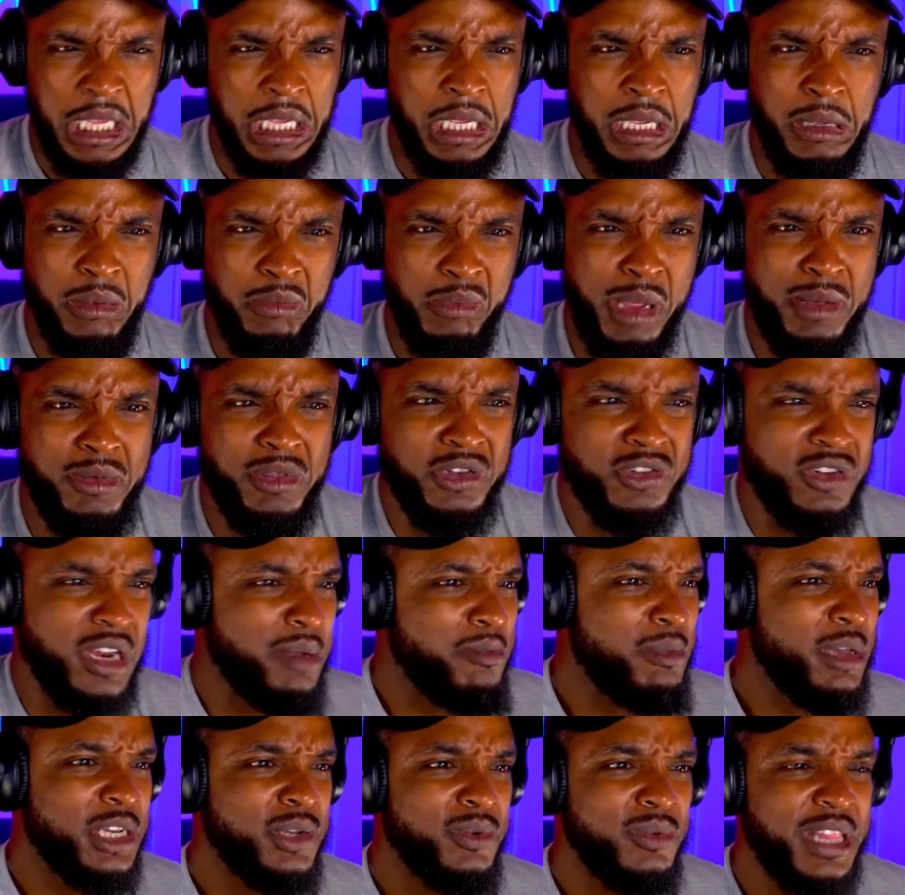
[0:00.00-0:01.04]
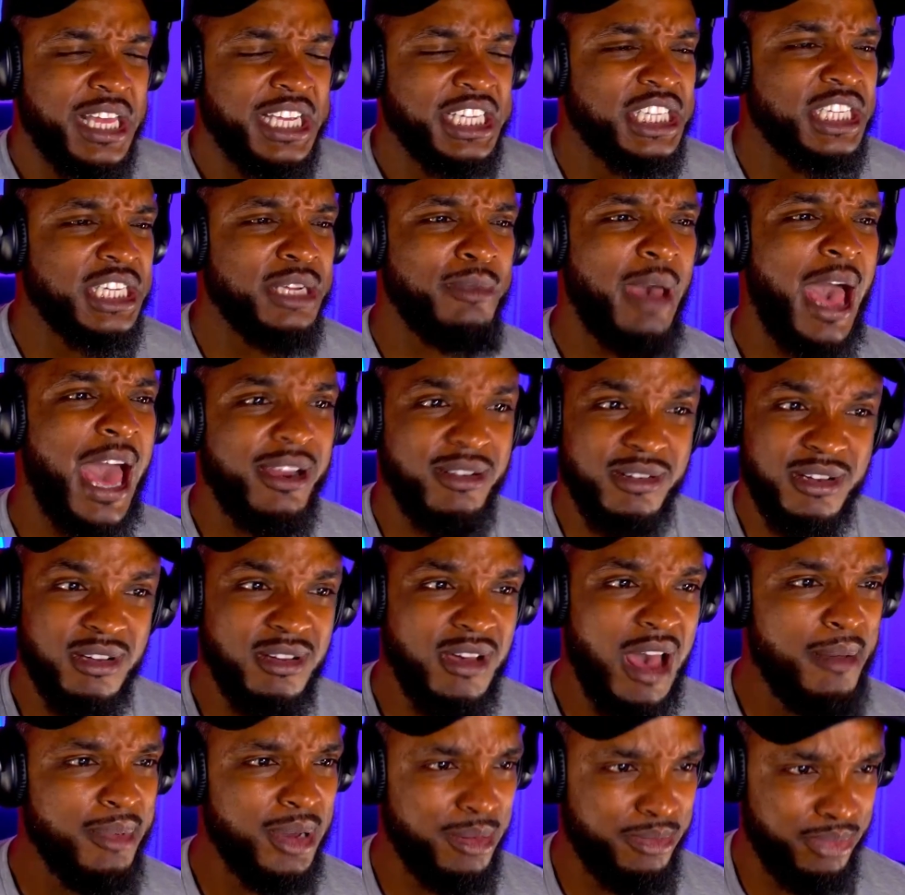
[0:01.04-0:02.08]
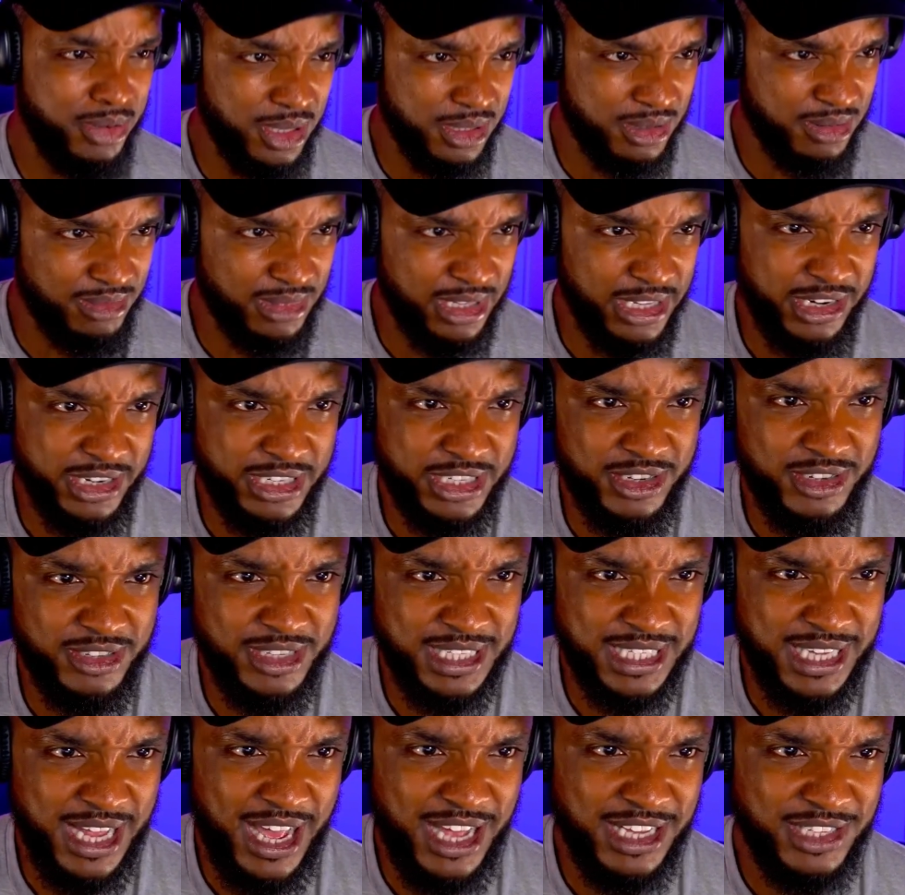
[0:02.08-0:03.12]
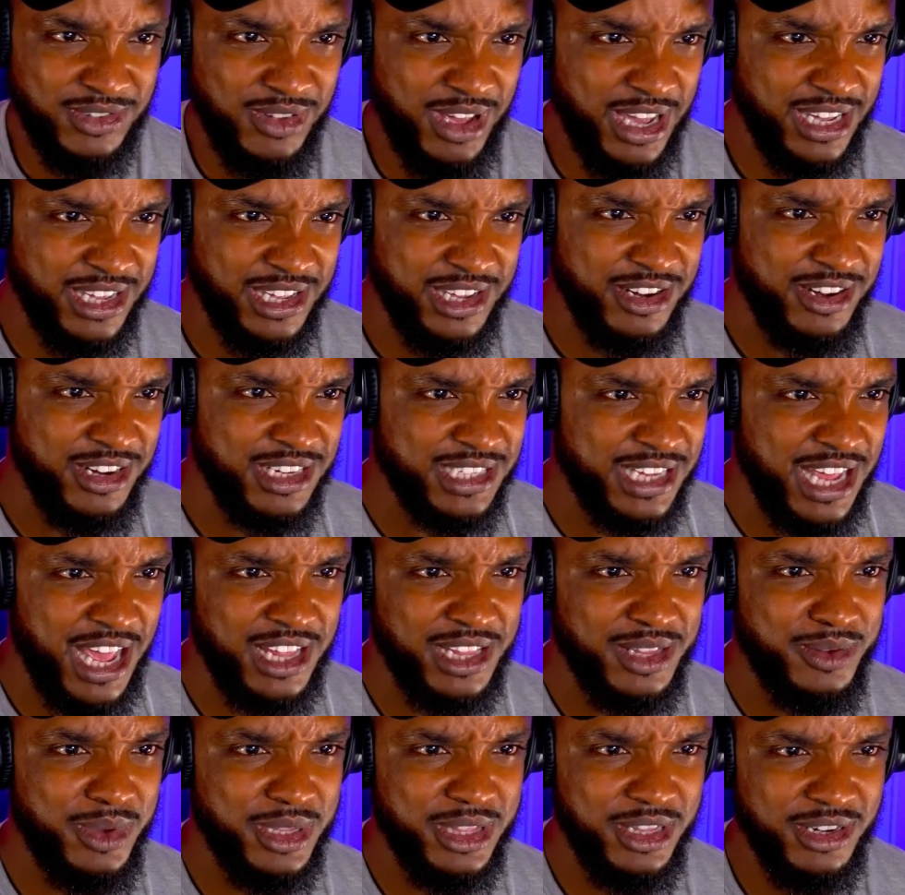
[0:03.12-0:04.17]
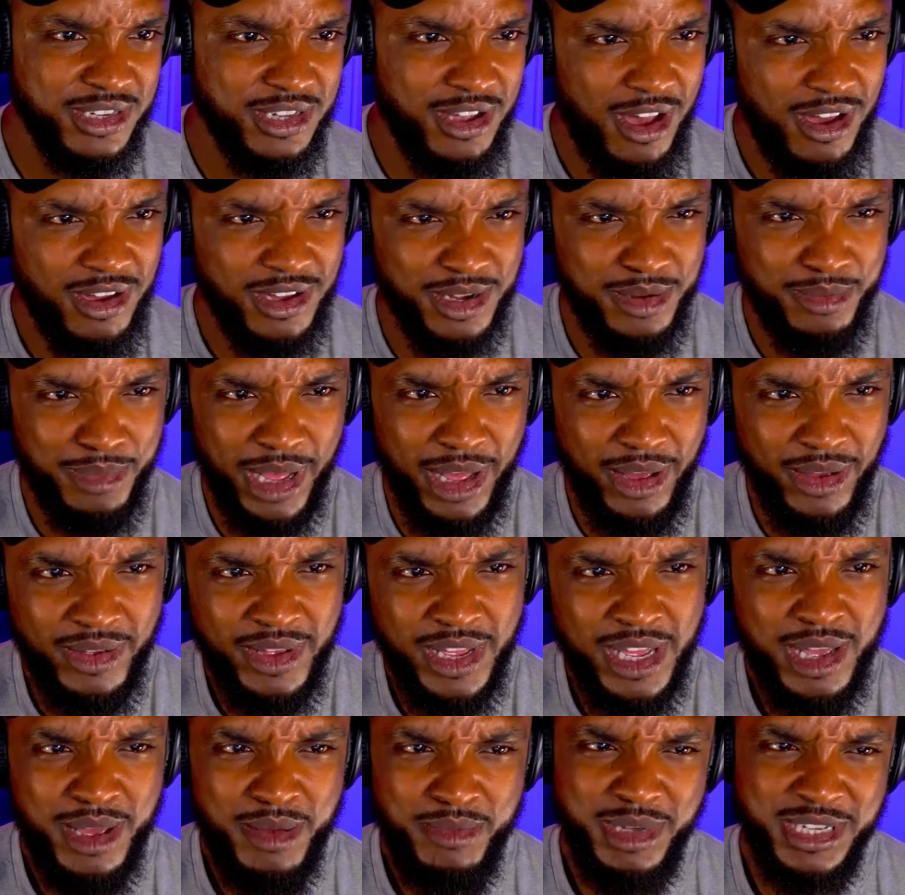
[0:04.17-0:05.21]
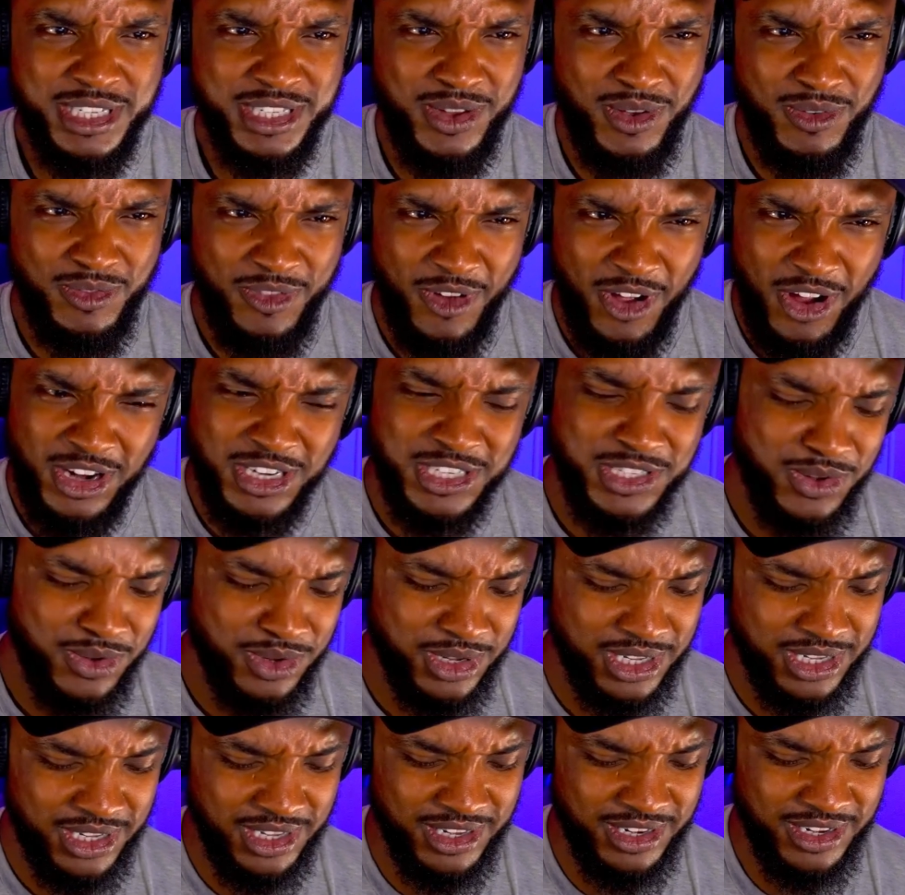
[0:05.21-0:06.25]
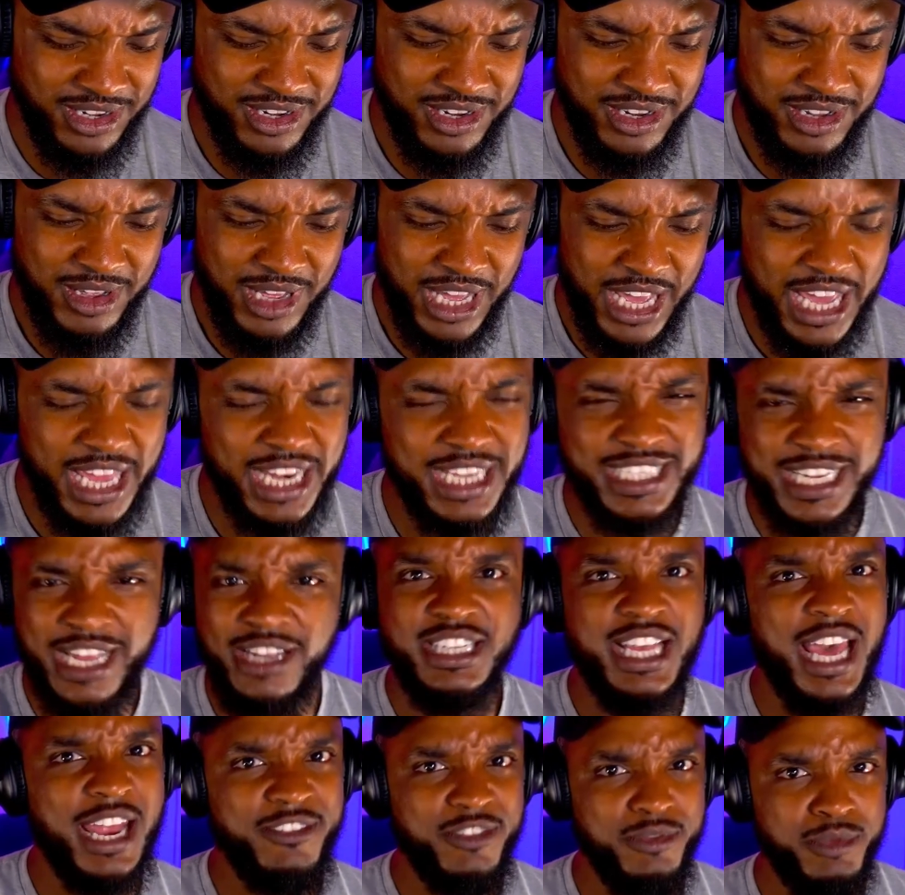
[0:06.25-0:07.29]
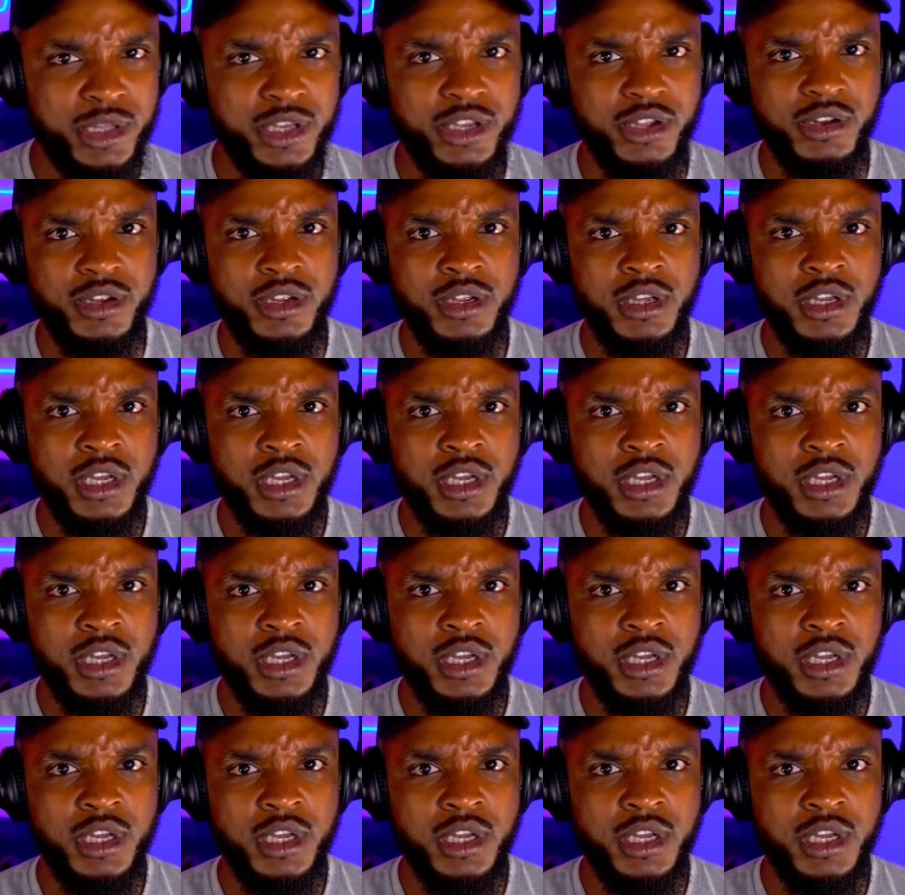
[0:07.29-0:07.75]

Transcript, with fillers: Maybe they're trying to mend the relationship. I don't know. I'm gonna pull some lyrics here on the side so I can hear exactly what they're talking about. But so far, so good. And it sounds kind of familiar.